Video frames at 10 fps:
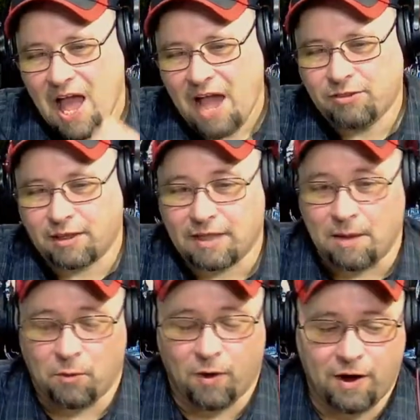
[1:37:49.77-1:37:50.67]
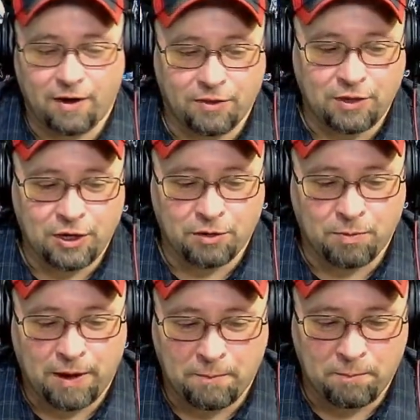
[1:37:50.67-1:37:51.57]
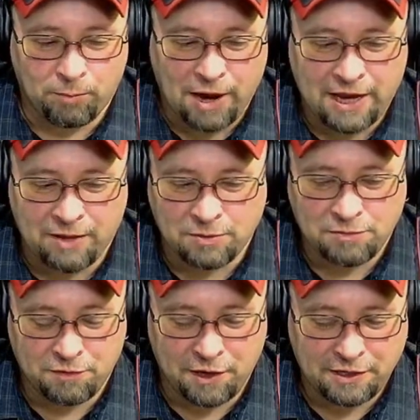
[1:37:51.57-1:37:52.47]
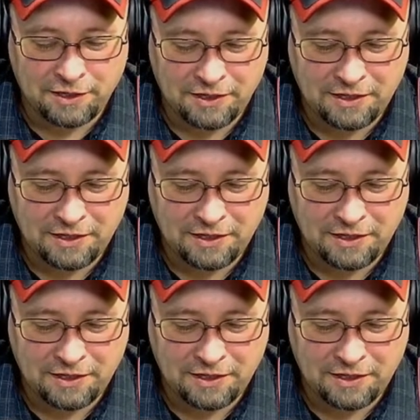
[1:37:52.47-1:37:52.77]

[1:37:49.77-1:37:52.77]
I thought that moron of the year bracket was fun.